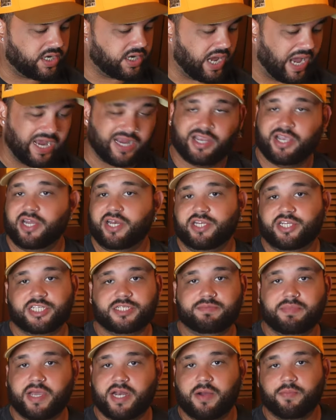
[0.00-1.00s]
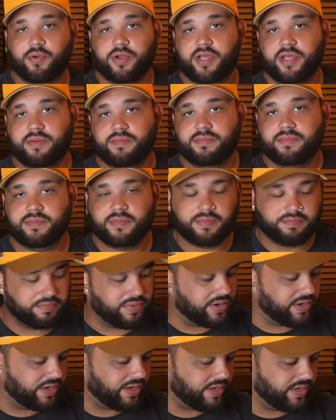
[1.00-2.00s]
I could have just met up with him,
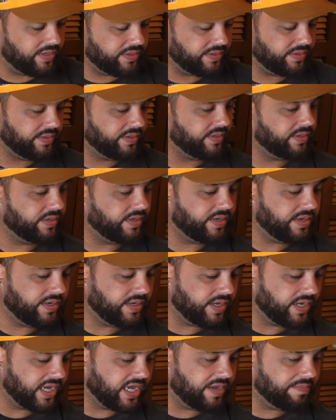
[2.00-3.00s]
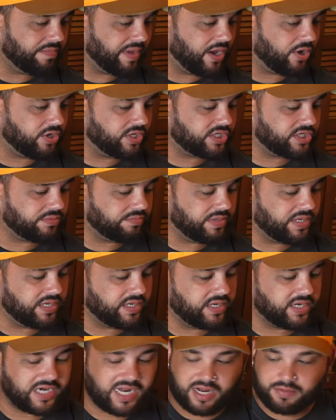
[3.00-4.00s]
but he mailed it to me,
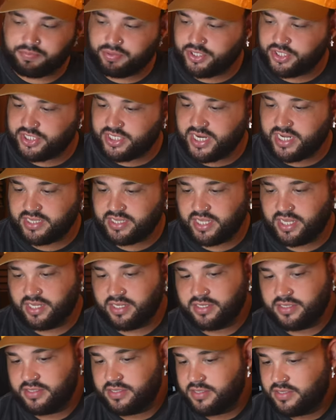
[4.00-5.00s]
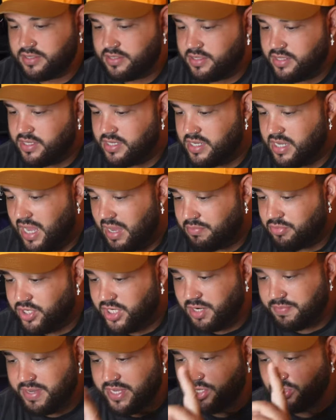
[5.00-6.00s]
and I appreciate that. I'm going
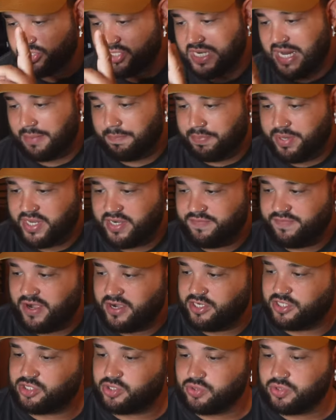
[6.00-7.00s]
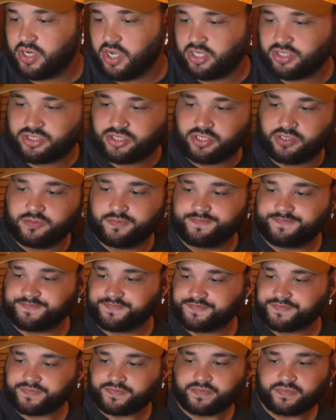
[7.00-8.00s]
to be using that pen very soon also.
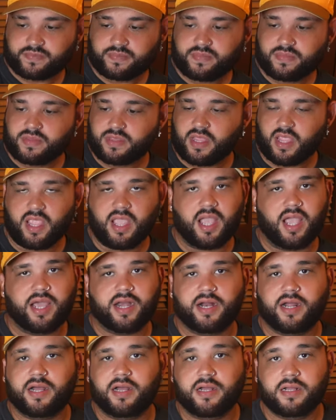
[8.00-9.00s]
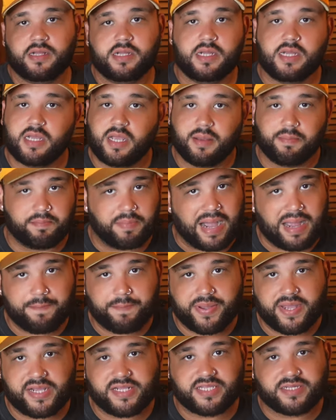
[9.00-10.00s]
And uh, my
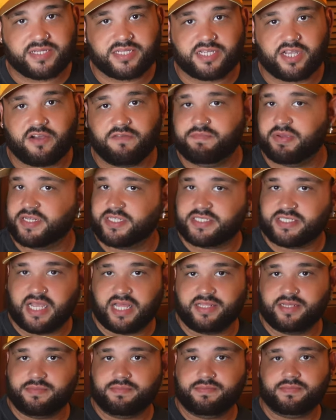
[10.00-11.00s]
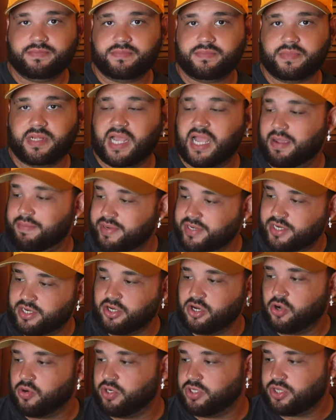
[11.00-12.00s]
pens itself been selling. I'm in the
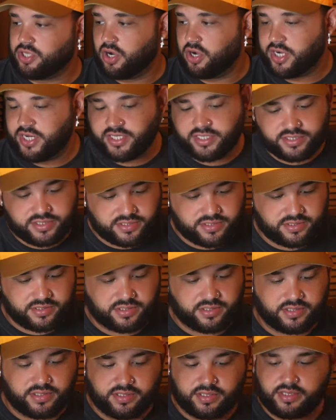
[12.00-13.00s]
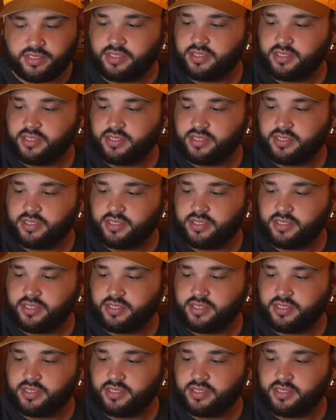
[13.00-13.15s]
lower 30s.